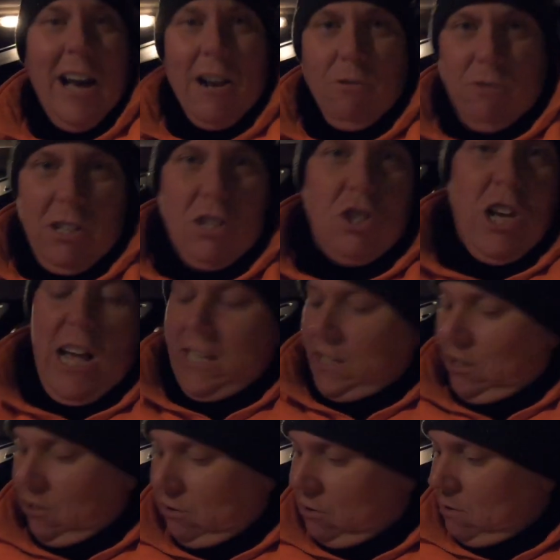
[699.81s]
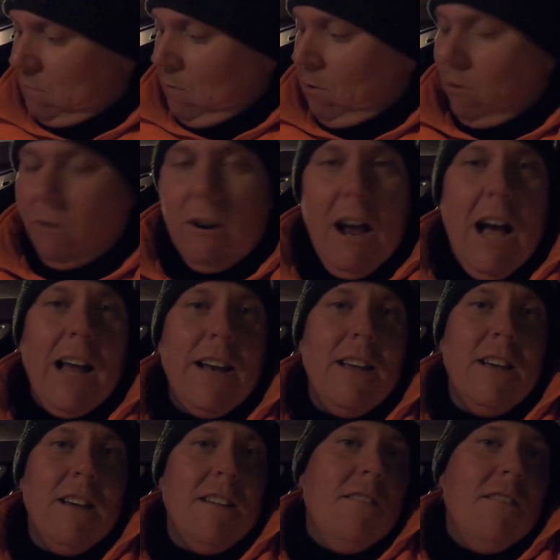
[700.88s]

I don't suggest you use a motor rad.